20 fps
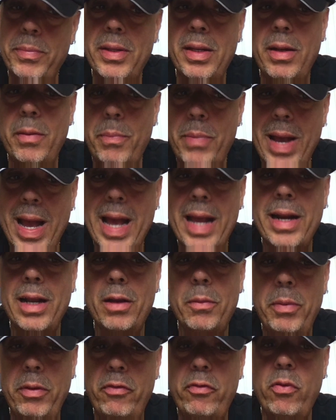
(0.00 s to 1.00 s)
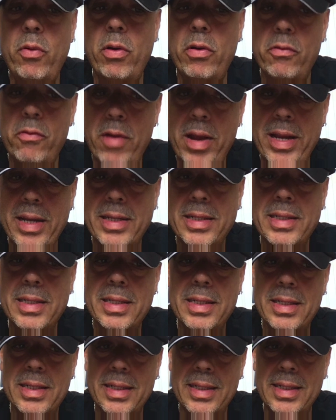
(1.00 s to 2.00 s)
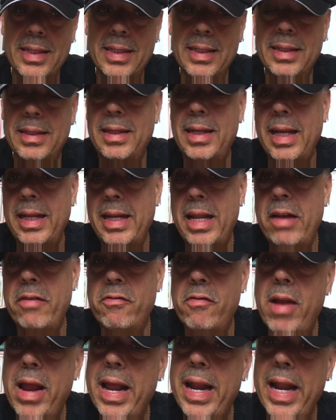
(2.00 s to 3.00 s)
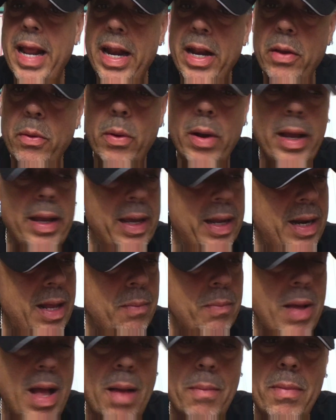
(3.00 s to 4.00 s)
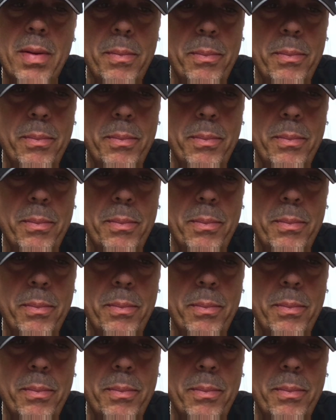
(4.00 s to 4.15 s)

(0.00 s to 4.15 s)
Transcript: in the paddock before the race and then ran anyway. And I'm a